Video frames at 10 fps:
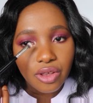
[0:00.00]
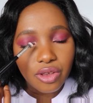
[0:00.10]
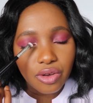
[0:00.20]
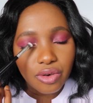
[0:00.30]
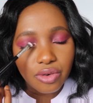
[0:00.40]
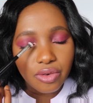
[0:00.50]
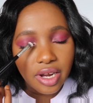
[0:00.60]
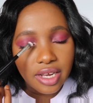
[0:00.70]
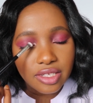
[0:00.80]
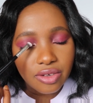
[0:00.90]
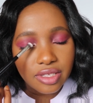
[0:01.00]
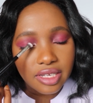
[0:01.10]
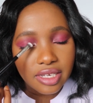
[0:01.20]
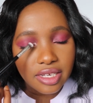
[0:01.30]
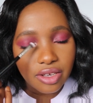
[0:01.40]
you know, right on
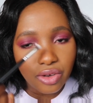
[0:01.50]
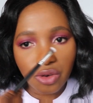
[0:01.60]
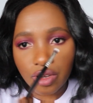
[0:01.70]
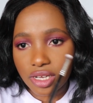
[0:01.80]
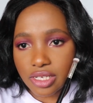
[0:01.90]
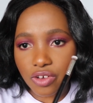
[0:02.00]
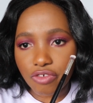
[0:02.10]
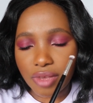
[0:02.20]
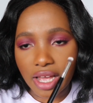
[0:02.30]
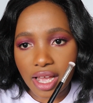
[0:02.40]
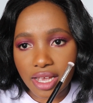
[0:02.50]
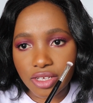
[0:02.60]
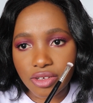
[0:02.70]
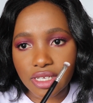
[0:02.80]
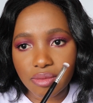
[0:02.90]
the inner corners of my
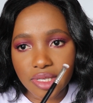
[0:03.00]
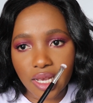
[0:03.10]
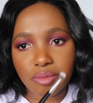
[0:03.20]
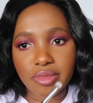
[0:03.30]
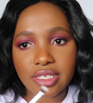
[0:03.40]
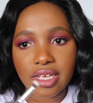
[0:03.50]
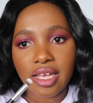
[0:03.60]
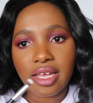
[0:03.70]
eyes, because sometimes